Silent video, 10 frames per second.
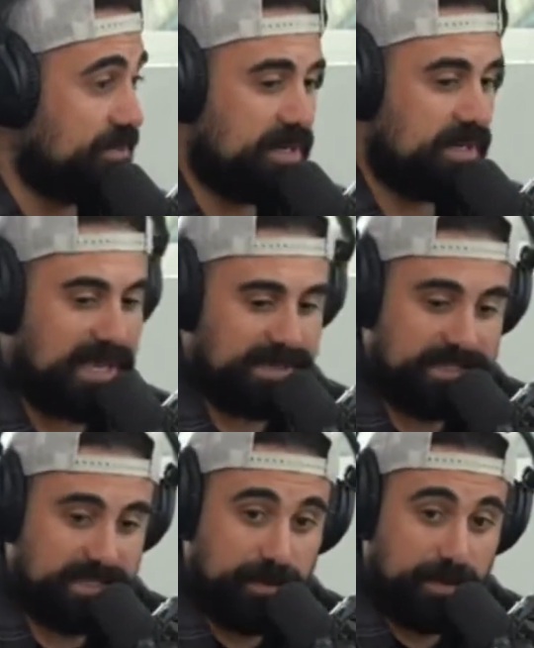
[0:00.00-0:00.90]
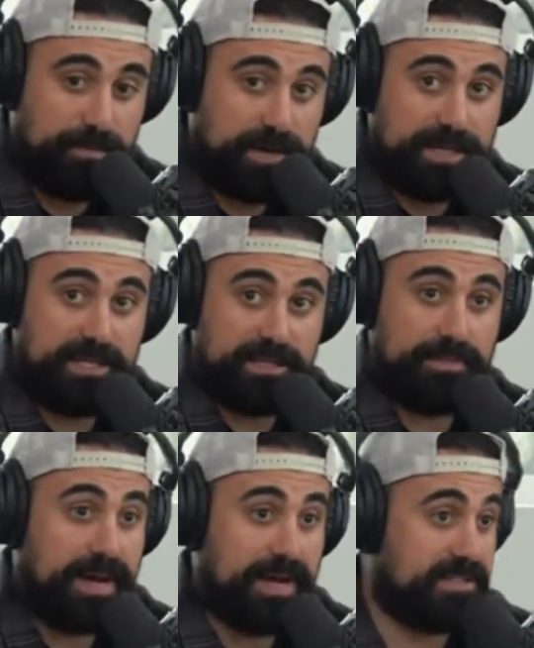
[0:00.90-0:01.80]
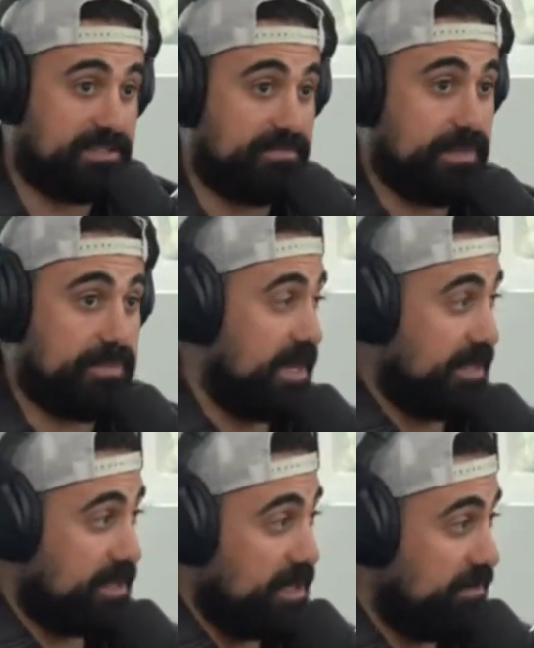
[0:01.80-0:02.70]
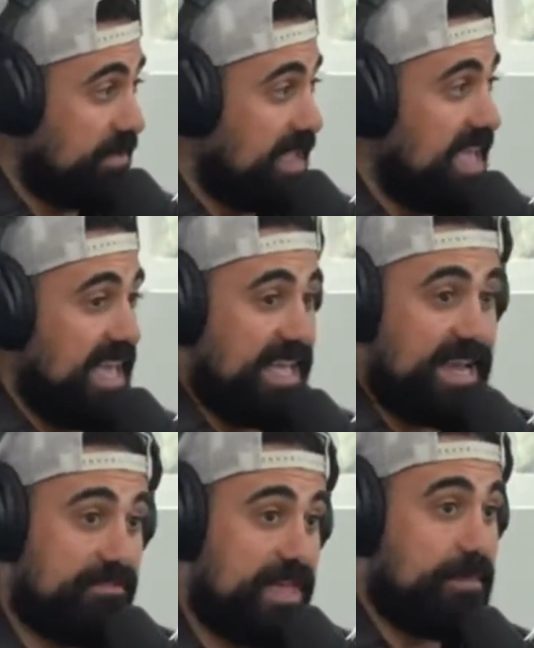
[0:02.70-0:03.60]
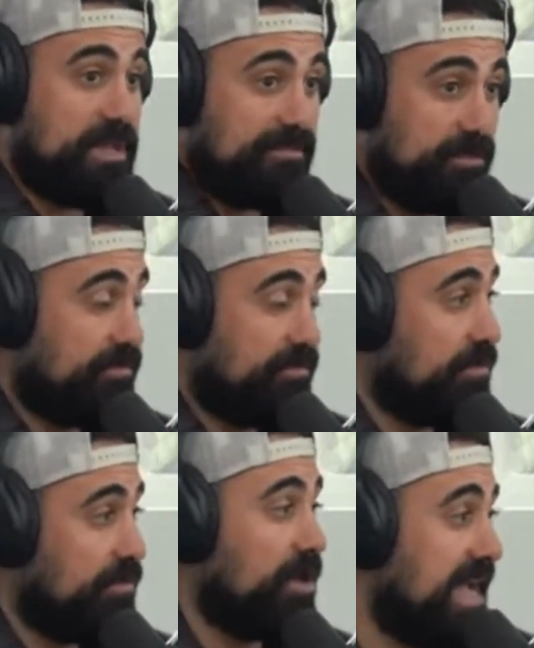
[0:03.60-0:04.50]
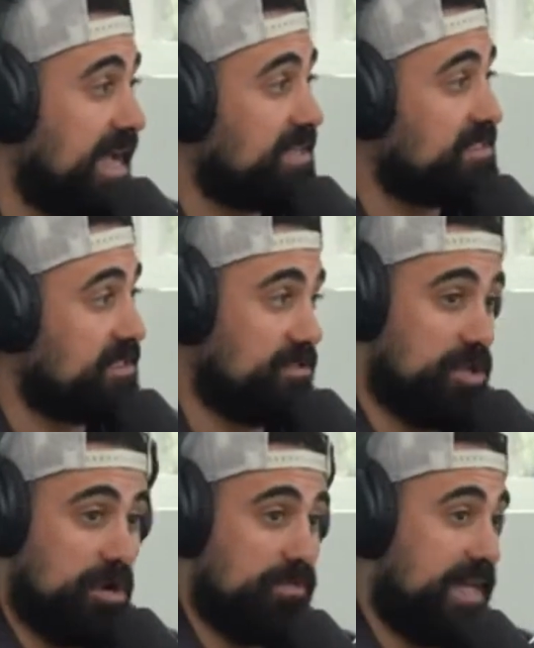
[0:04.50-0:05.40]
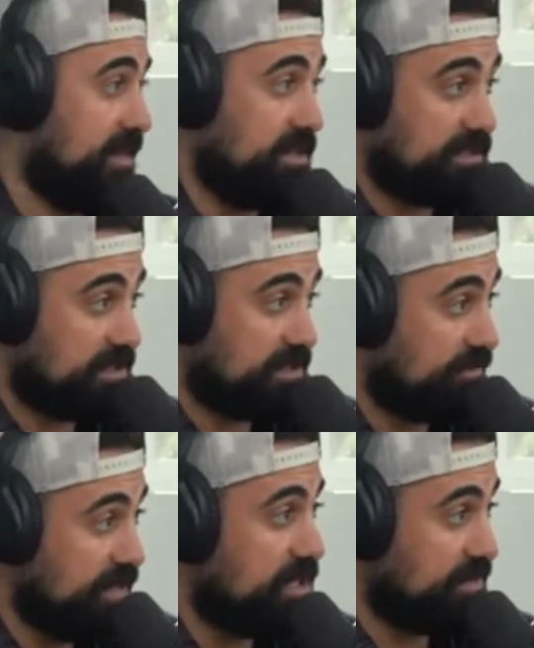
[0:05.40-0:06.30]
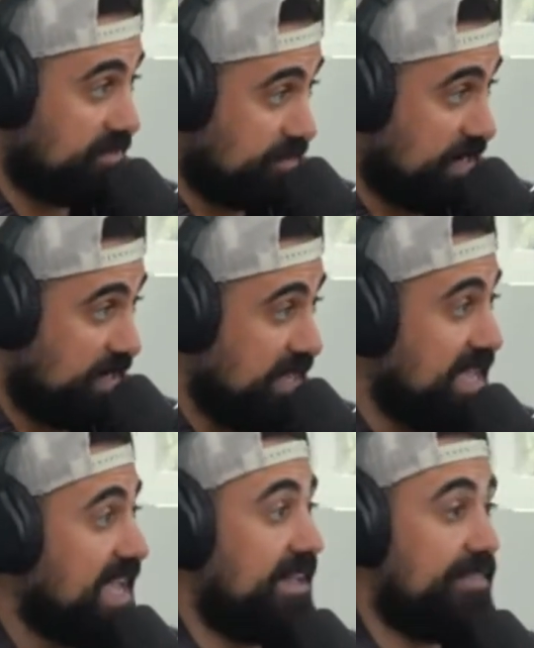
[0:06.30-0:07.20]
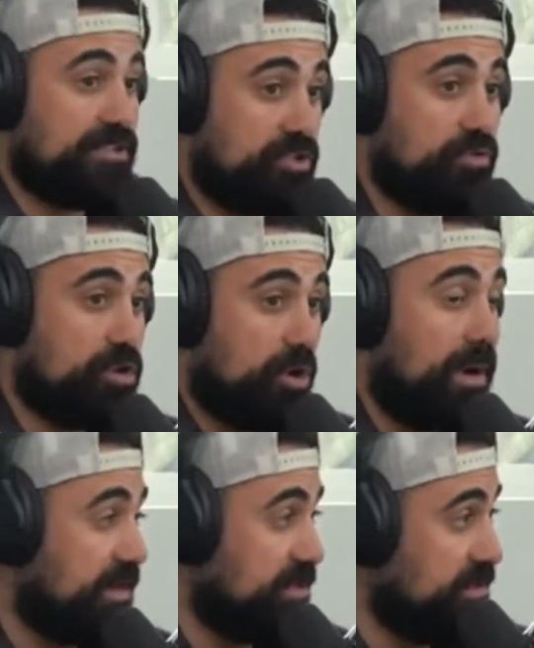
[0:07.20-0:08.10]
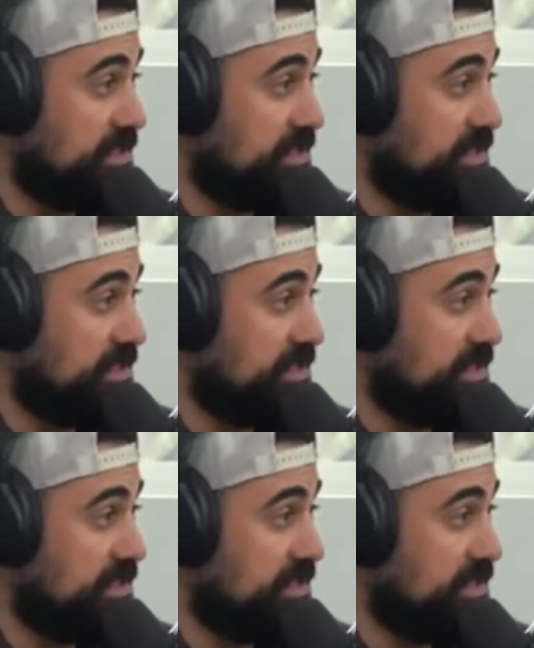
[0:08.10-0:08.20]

money, I like to put money in the pockets of people that I love and have them be fruitful. And all I ask is know that it doesn't come from me, it comes from God. And then two, go out and do the